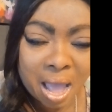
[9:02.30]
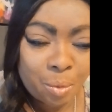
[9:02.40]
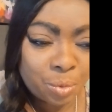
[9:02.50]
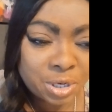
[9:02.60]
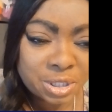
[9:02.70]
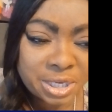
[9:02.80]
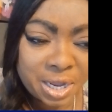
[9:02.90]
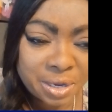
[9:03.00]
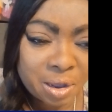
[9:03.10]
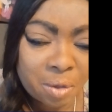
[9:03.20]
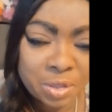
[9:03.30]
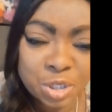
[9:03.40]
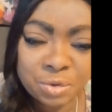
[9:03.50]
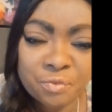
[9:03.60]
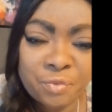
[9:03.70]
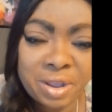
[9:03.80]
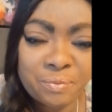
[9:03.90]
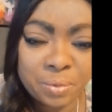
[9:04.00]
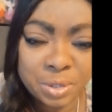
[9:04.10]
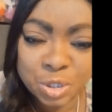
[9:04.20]
I want to tell y'all that your
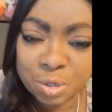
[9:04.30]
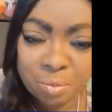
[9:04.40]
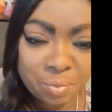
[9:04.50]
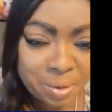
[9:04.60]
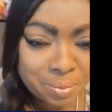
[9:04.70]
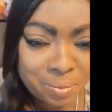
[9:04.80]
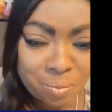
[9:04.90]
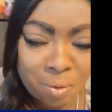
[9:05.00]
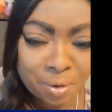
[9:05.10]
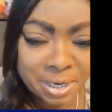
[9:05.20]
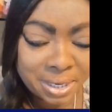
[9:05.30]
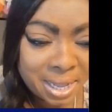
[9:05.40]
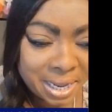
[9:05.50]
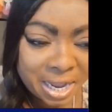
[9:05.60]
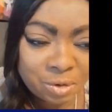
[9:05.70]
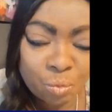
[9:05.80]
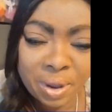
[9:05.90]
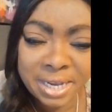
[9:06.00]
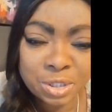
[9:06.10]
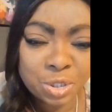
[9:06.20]
faithfulness is going to be rewarded in
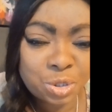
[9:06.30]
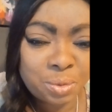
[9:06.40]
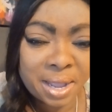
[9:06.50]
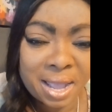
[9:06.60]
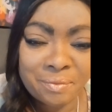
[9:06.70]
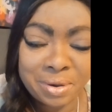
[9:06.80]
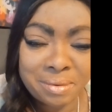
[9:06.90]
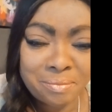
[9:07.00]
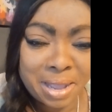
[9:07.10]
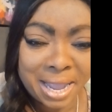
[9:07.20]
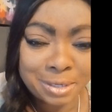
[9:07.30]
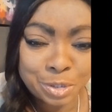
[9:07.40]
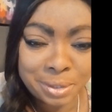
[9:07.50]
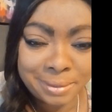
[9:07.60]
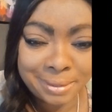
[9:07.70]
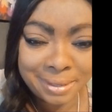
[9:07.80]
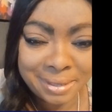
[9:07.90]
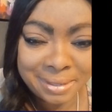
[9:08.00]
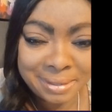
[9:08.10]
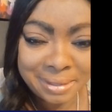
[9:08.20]
ways that you haven't imagined.
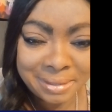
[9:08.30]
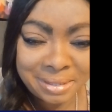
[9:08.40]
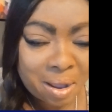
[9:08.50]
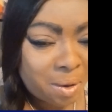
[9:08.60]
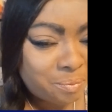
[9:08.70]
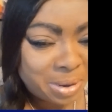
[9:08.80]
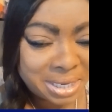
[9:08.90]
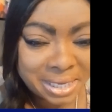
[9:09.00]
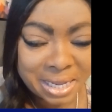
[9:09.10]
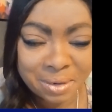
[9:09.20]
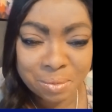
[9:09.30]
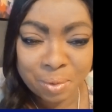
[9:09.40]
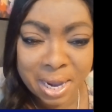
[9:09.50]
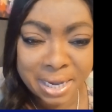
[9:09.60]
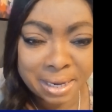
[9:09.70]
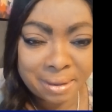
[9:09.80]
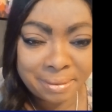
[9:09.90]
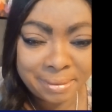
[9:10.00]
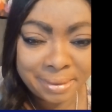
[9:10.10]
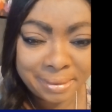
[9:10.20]
Y'all better get ready.
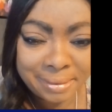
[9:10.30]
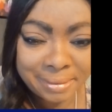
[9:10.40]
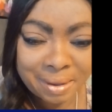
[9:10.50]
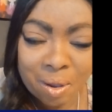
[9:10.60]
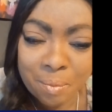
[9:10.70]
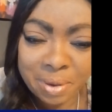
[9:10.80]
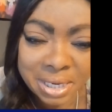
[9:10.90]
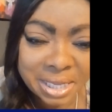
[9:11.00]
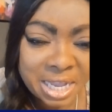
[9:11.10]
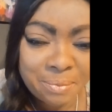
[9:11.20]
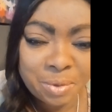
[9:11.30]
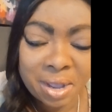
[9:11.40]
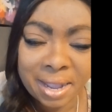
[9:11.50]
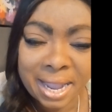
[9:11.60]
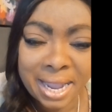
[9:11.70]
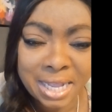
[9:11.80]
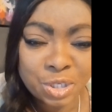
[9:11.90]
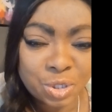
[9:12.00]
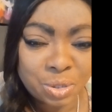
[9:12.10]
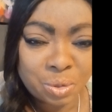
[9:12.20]
Y'all better keep your
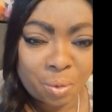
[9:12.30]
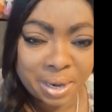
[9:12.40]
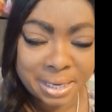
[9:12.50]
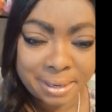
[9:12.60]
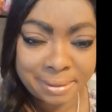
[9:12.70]
hands anointed.